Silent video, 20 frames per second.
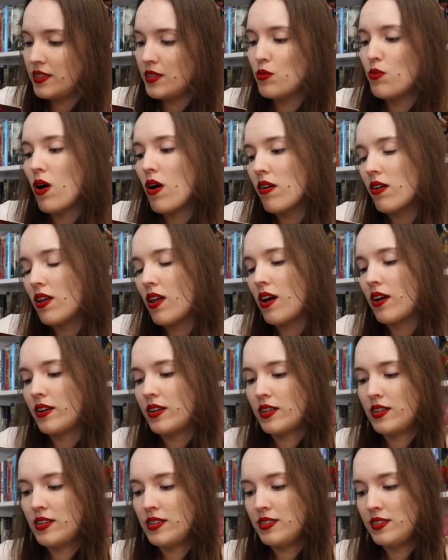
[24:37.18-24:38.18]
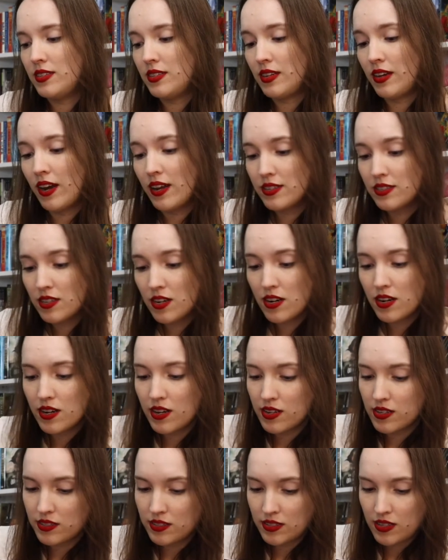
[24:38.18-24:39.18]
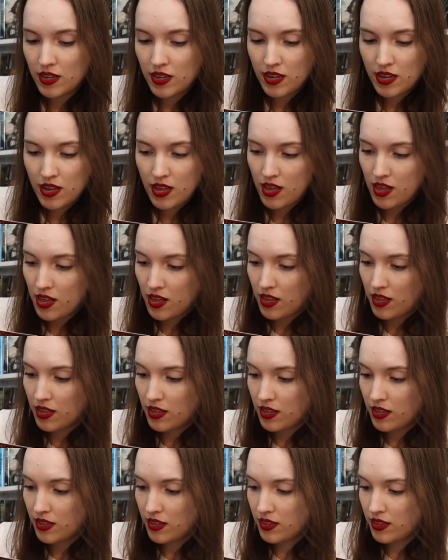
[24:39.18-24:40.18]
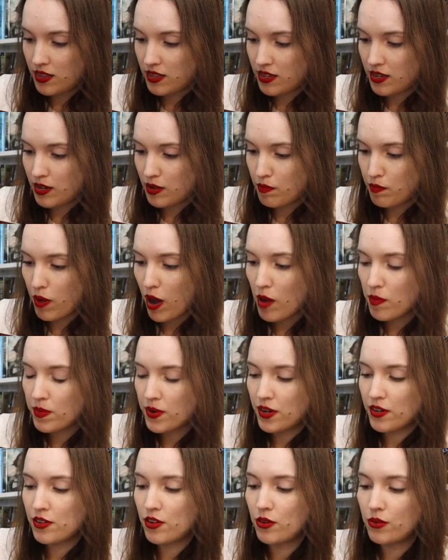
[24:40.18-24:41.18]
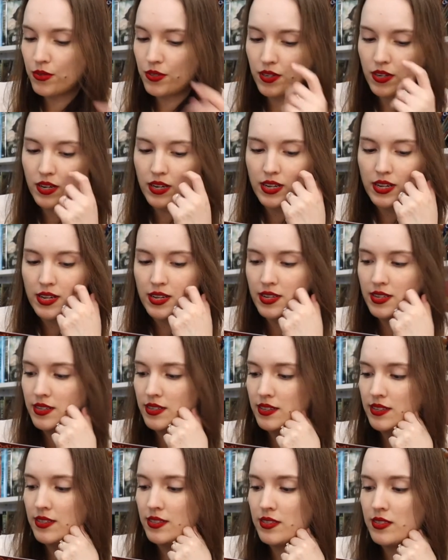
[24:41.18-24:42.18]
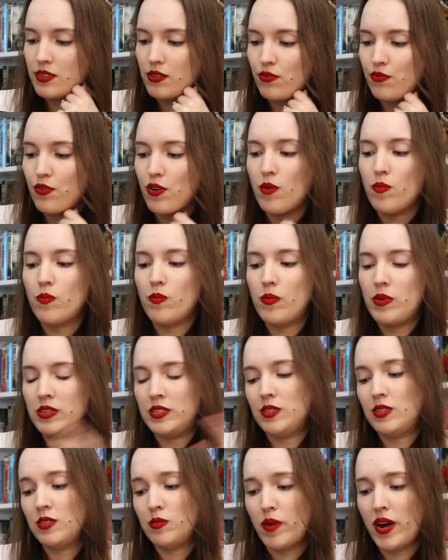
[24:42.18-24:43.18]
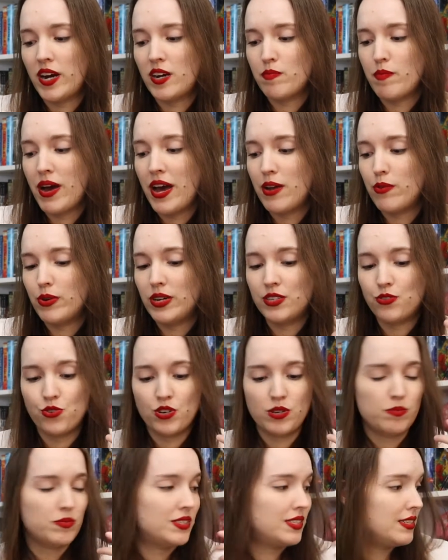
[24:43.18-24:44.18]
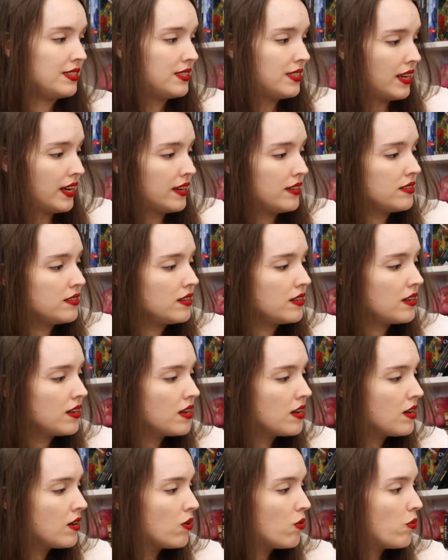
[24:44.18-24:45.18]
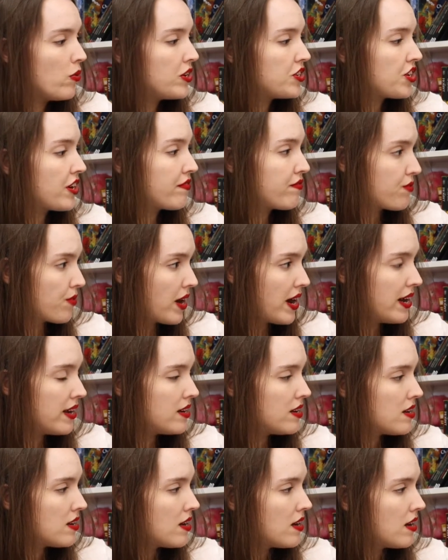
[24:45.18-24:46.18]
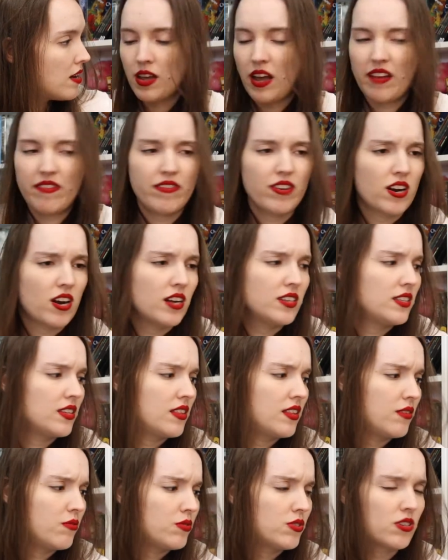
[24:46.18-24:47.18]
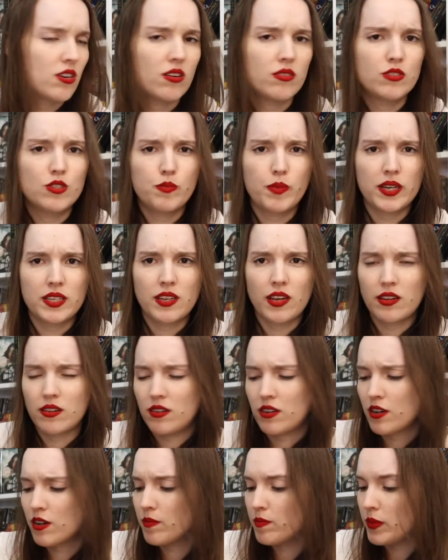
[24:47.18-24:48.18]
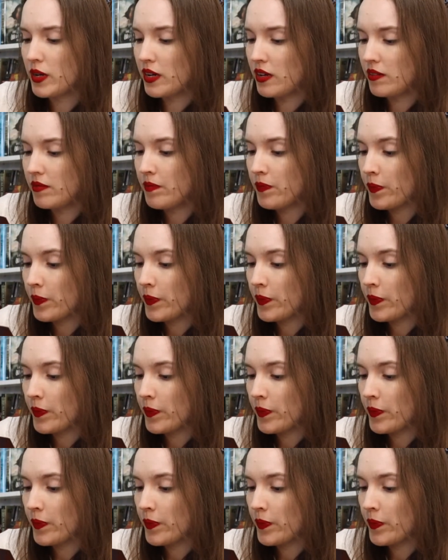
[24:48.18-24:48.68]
The Wall Clock is a Night Circus. The Popcorn Holder is inspired by Where Dreams Descend, which I've read. I forgot the thing was called Spectacular, but